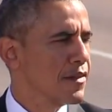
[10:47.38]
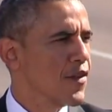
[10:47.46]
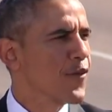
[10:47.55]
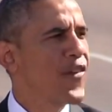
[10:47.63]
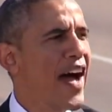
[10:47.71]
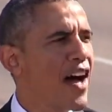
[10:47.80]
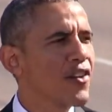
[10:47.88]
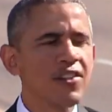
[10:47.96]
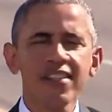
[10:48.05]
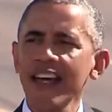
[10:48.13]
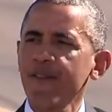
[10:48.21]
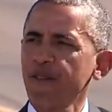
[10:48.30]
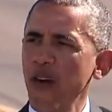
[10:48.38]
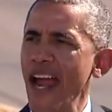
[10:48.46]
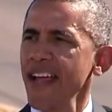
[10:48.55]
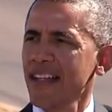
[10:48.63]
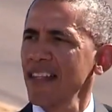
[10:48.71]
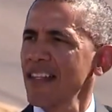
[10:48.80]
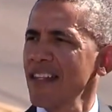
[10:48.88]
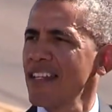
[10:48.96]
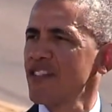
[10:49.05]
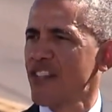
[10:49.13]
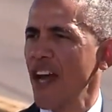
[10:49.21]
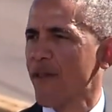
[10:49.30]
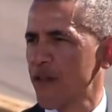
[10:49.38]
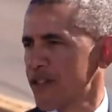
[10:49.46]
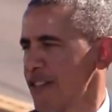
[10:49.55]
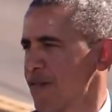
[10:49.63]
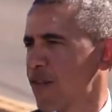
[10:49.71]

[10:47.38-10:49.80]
For founders like Franklin and Jefferson,